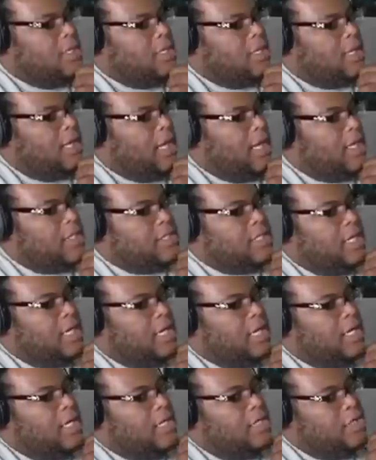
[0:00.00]
is
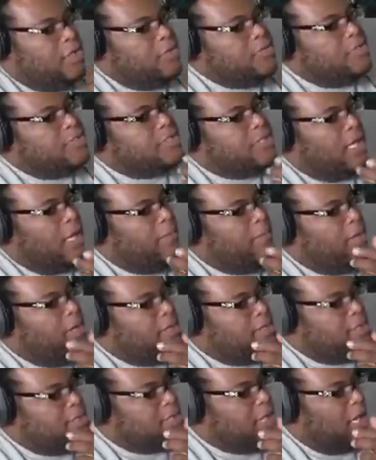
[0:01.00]
uh, using stamina
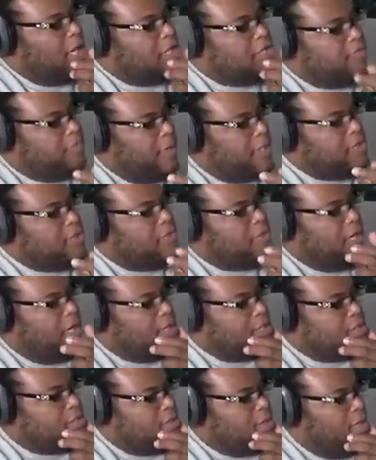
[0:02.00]
to like special
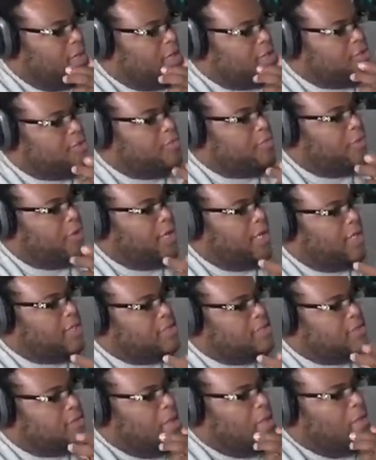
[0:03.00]
cancel, uh, super
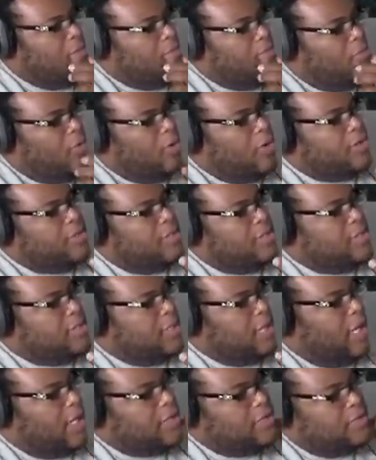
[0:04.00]
cancel more than to
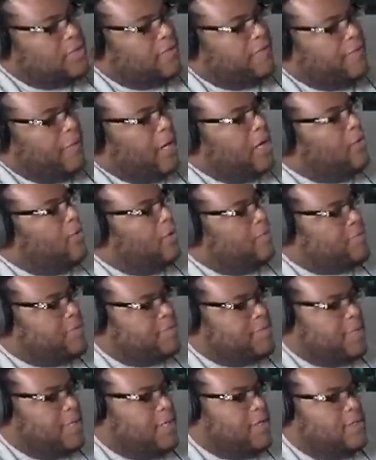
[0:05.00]
like do the follow up
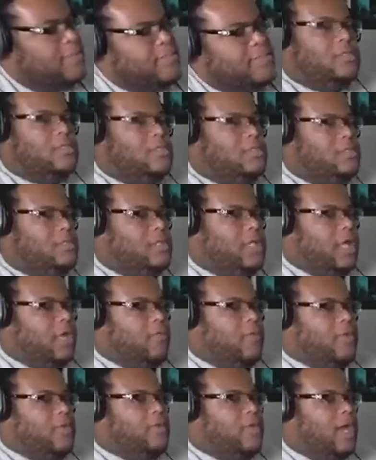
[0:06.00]
sometimes. Like
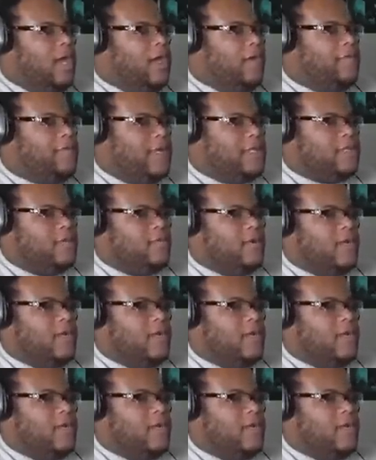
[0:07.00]
when you have like the right